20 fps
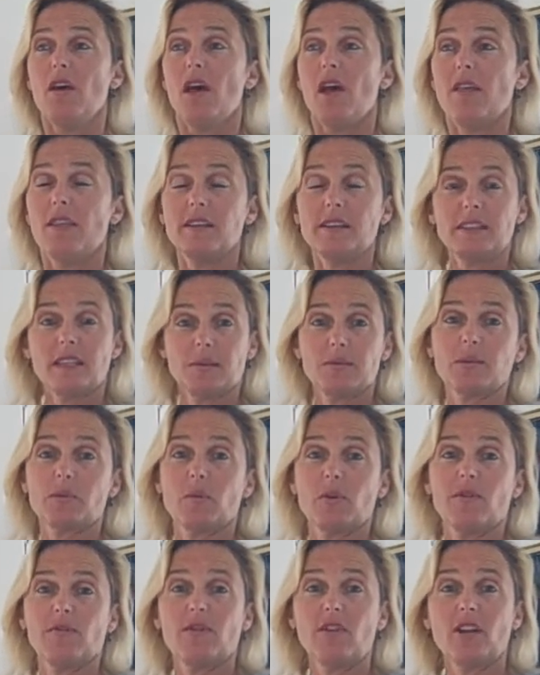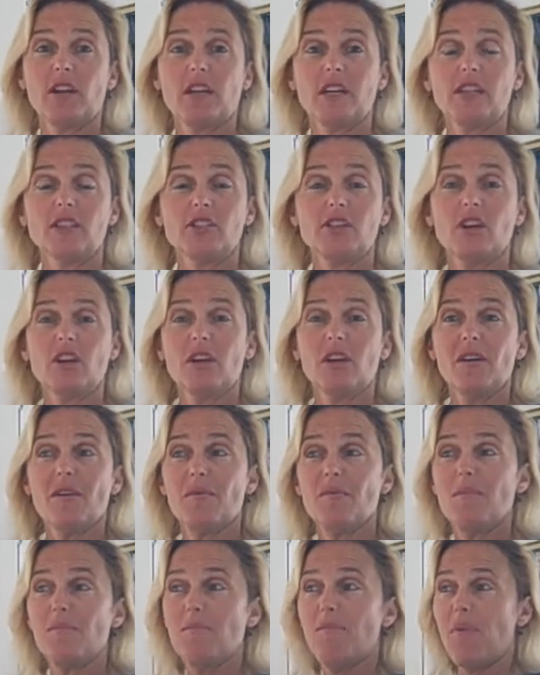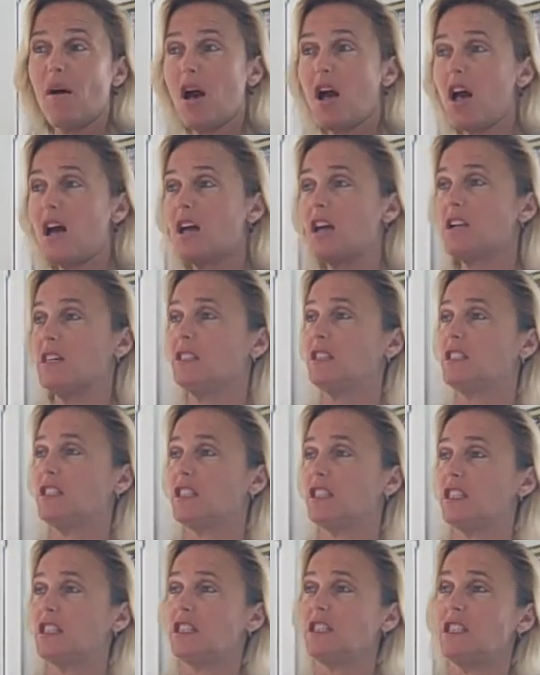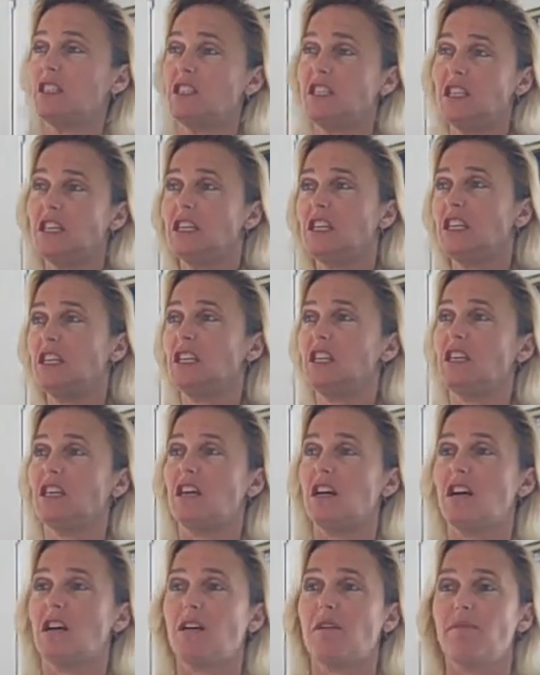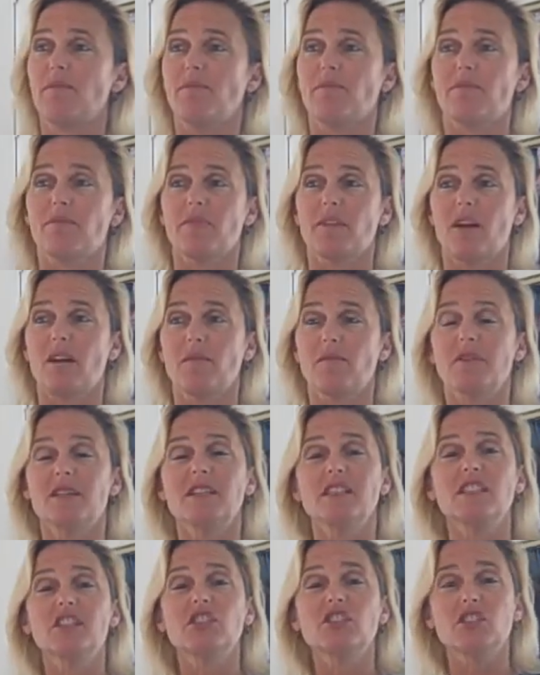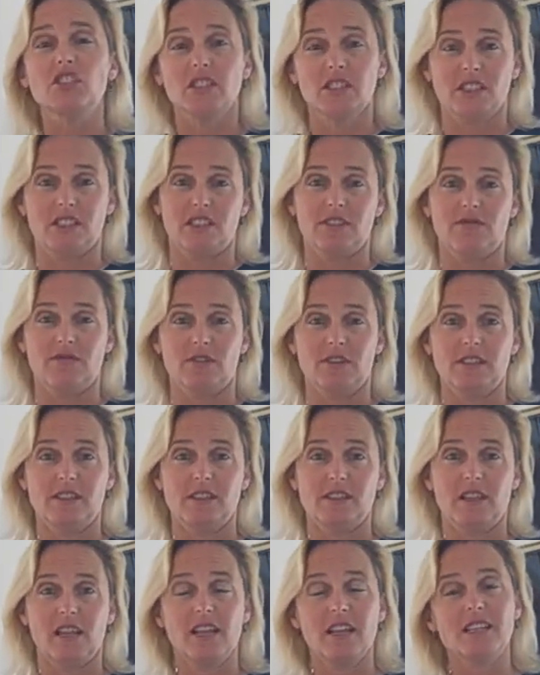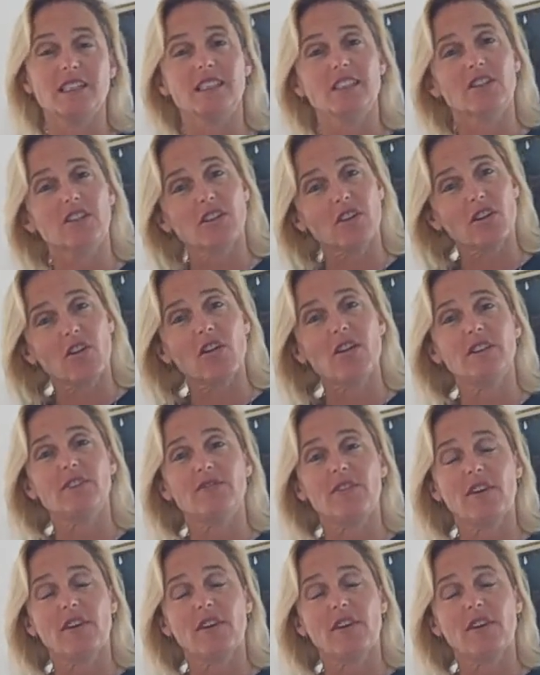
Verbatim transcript: and the same square footage, but the um, um, condition is different. And is it going to cost